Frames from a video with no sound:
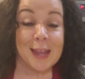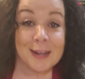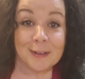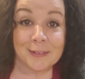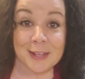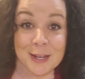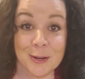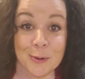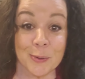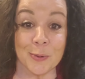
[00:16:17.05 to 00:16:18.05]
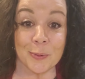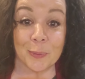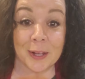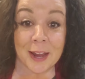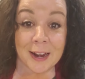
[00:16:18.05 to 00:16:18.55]
And I'll see you
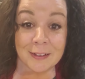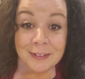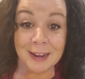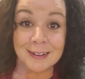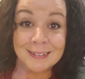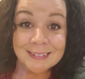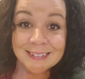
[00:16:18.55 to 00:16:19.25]
when that is done.